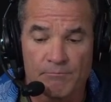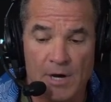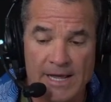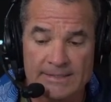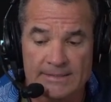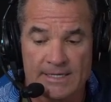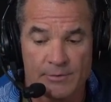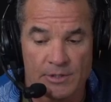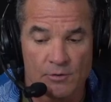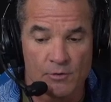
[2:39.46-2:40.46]
bite
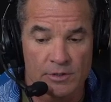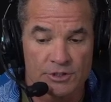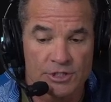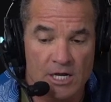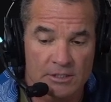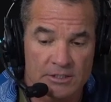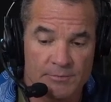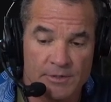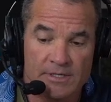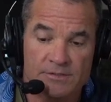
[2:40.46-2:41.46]
tippet or a shock
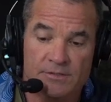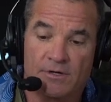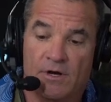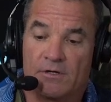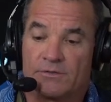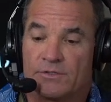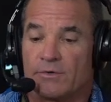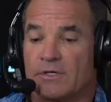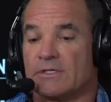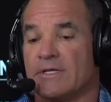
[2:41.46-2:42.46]
tippet, as they're called. So
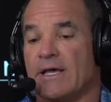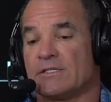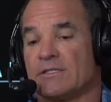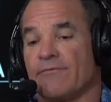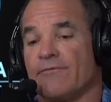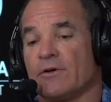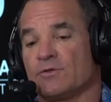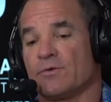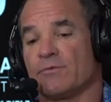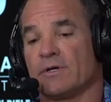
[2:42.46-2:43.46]
we're going to test, the
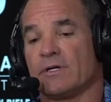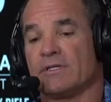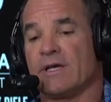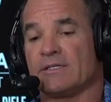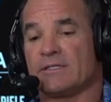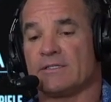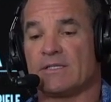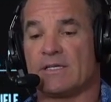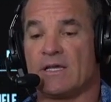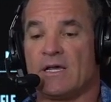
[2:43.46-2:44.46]
first one we're going to test is
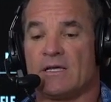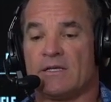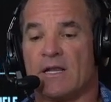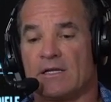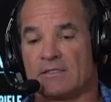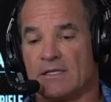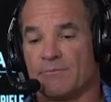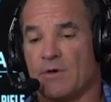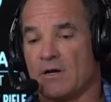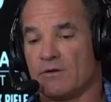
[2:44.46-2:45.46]
the non-slip
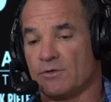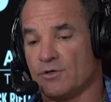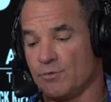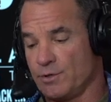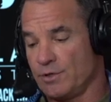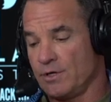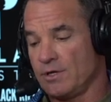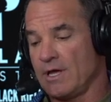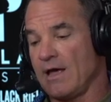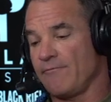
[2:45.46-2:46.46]
mono loop
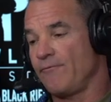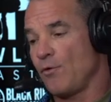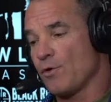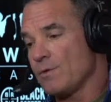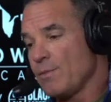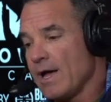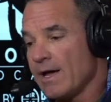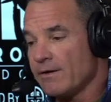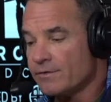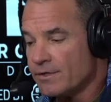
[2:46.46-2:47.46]
at 40
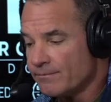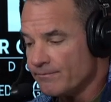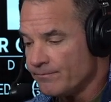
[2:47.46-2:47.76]
pound.